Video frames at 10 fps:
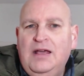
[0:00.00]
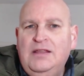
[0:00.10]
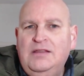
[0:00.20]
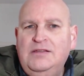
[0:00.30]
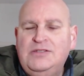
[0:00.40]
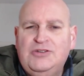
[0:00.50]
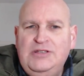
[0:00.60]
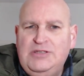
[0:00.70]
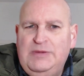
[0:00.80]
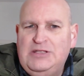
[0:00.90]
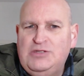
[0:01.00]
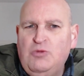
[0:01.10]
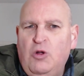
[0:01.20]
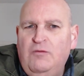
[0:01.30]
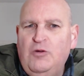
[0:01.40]
The screen's a bit
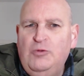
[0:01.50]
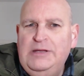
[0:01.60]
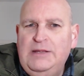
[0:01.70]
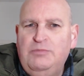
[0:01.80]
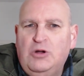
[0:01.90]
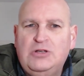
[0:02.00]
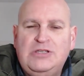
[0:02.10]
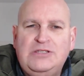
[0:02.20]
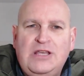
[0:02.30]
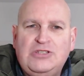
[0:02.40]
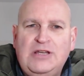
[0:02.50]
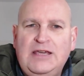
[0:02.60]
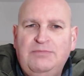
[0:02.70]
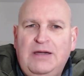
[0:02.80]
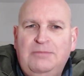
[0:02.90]
small for reading books and such
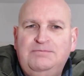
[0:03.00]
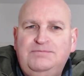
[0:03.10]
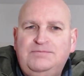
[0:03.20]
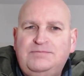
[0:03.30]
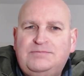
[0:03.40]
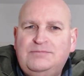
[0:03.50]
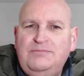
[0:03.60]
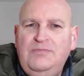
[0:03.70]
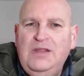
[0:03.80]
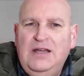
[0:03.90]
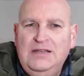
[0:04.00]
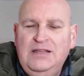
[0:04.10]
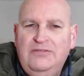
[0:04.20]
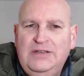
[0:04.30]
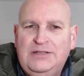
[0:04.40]
like, but I
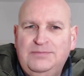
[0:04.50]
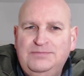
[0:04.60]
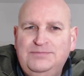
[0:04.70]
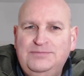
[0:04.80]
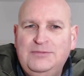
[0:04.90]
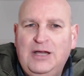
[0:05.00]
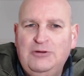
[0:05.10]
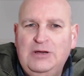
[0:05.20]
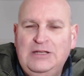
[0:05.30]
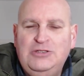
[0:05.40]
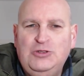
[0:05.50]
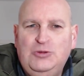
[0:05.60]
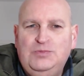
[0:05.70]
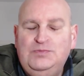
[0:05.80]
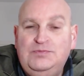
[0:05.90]
love it. I really
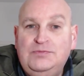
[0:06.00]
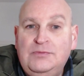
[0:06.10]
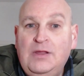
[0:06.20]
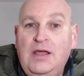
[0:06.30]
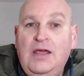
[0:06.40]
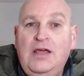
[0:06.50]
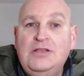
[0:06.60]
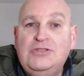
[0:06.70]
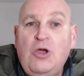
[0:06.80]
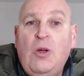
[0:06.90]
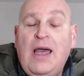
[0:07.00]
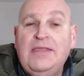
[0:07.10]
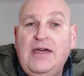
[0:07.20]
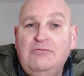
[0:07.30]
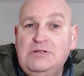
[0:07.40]
do. So
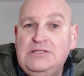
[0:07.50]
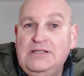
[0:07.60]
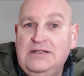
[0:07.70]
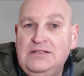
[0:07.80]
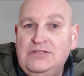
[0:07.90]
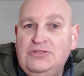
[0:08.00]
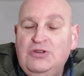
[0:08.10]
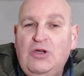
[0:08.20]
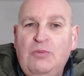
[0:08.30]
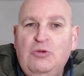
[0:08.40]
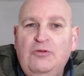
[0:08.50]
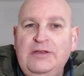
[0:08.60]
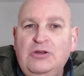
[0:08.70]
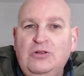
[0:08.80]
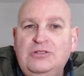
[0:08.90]
that was last year.
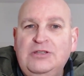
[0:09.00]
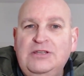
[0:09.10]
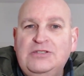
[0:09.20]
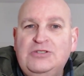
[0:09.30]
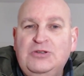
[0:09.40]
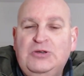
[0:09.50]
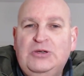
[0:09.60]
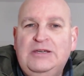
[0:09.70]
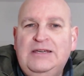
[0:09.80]
Moving on to this year.